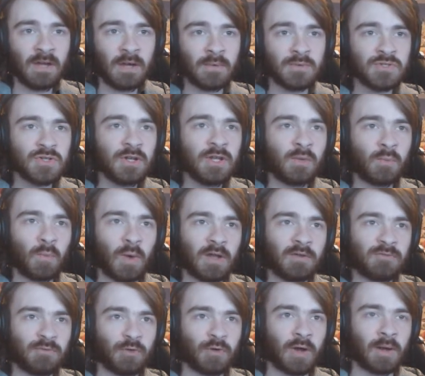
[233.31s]
Oh, it's only a one
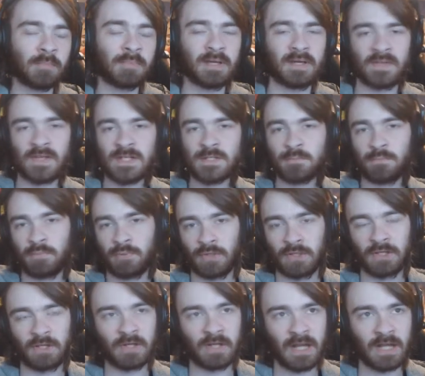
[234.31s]
floor up here. That's
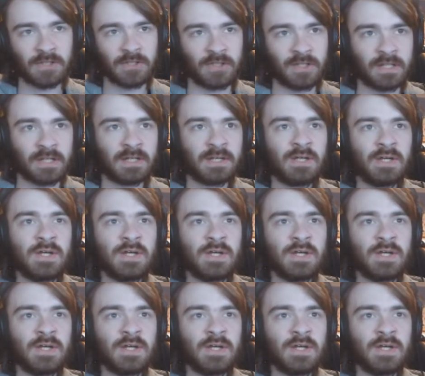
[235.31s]
pretty good actually.